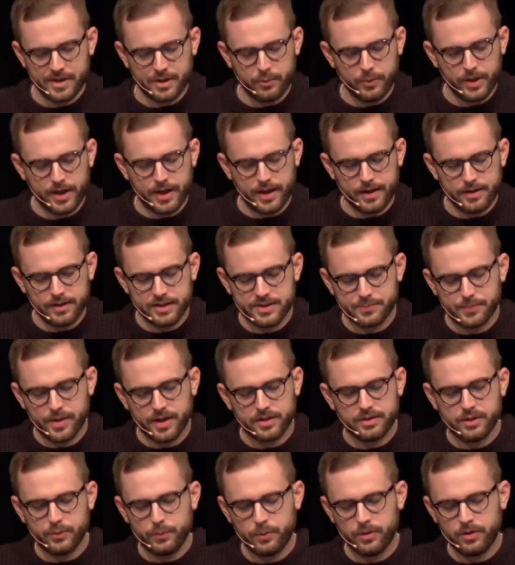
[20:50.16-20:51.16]
And we can't
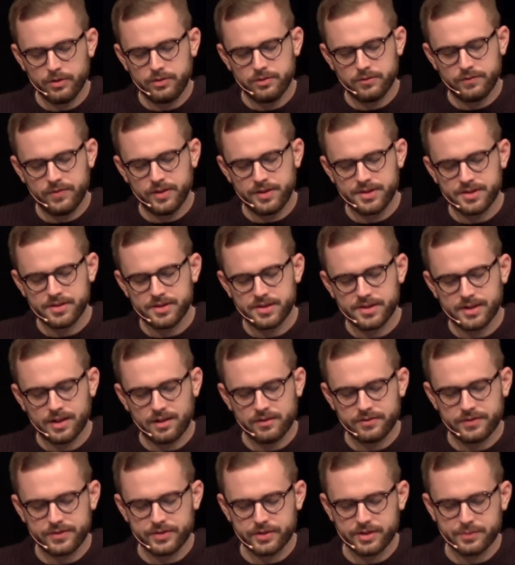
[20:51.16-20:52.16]
expect the world to fix
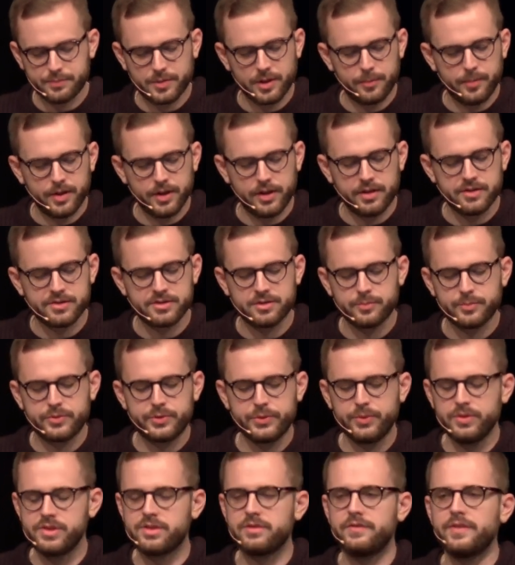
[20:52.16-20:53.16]
itself just by making some
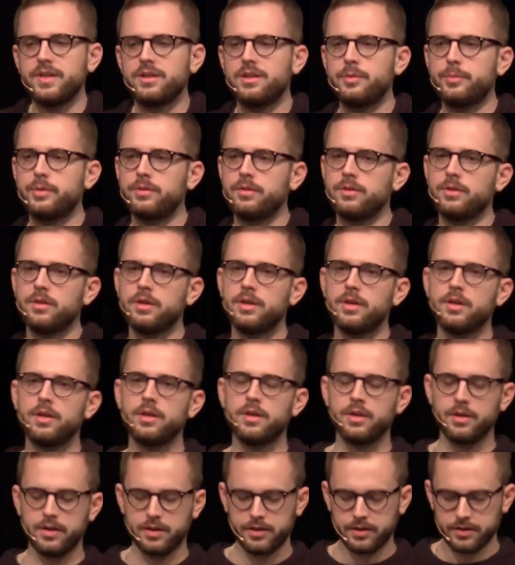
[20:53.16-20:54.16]
tools available,
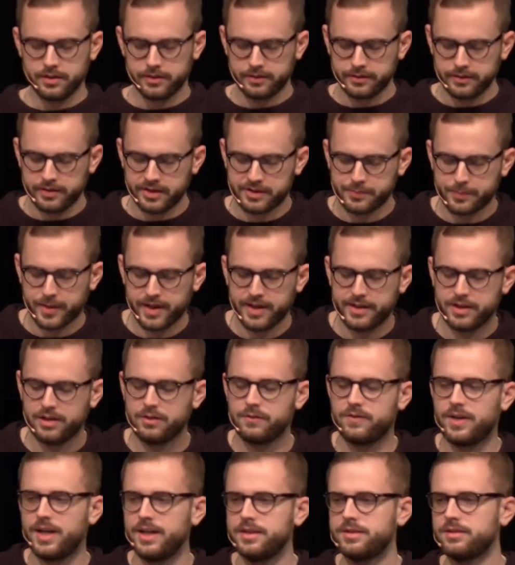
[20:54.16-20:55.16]
despite
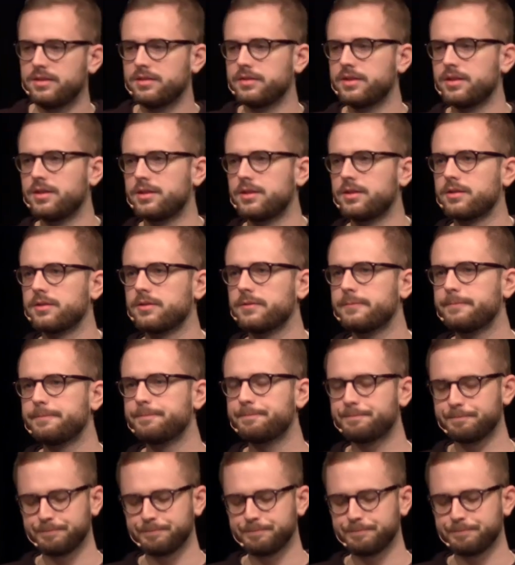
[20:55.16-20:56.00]
how vital they are.